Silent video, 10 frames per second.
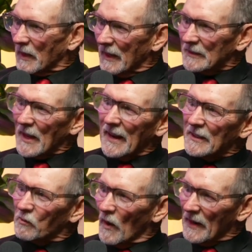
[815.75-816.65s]
It's
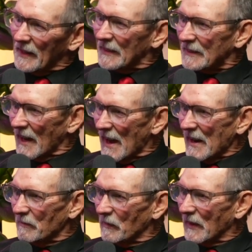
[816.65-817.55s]
one at a
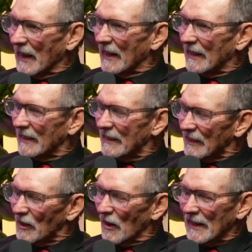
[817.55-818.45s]
time. And
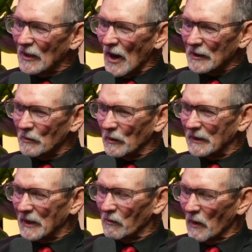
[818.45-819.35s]
I talked
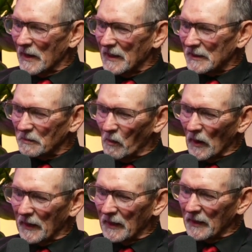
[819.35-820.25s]
with Wendy this
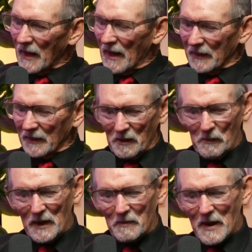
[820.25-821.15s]
morning a little
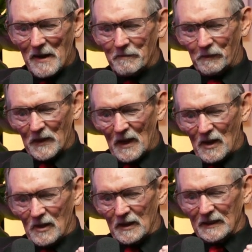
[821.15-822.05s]
bit about,
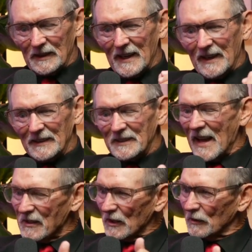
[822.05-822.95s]
and it's
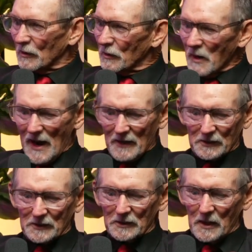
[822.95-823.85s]
not just new
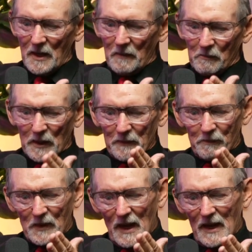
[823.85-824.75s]
houses, but
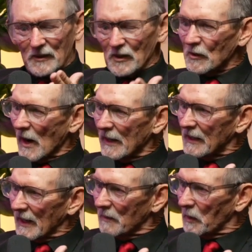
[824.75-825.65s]
you're trying
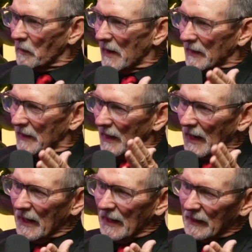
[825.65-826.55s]
to implement
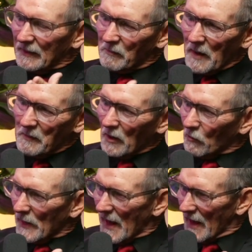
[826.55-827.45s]
maybe a
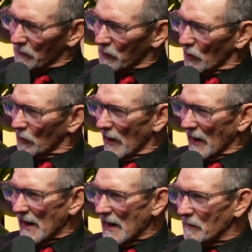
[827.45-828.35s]
rehab
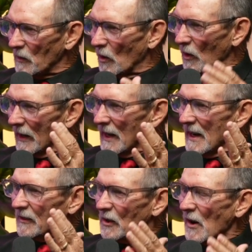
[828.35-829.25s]
program, or
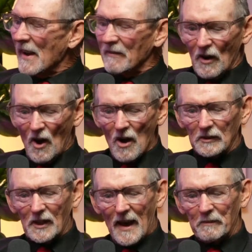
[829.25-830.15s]
you have all
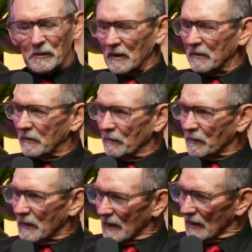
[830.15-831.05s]
types of
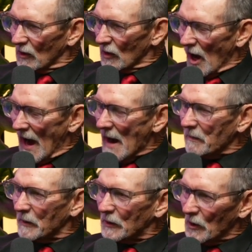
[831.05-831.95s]

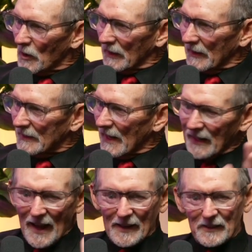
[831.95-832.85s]
opportunities
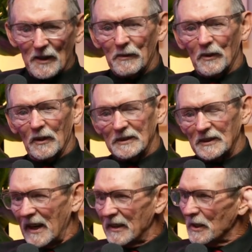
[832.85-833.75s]
at different
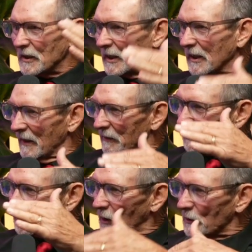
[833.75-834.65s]
stages and
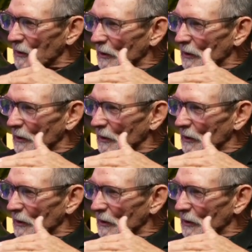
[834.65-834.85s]
levels, don't you?